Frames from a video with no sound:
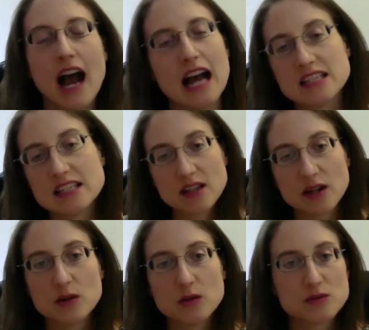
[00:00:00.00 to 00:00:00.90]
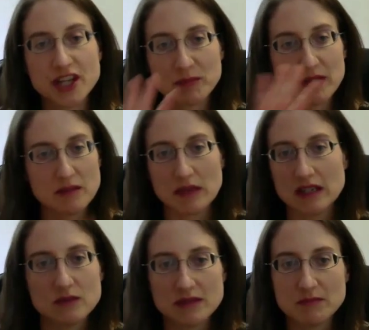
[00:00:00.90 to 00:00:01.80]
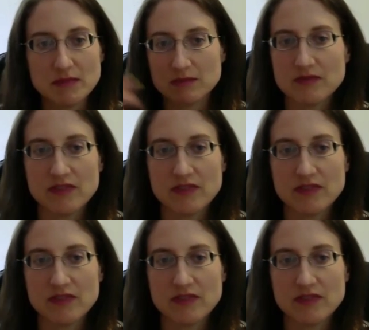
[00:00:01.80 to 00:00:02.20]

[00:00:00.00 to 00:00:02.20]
I just go check my email, read my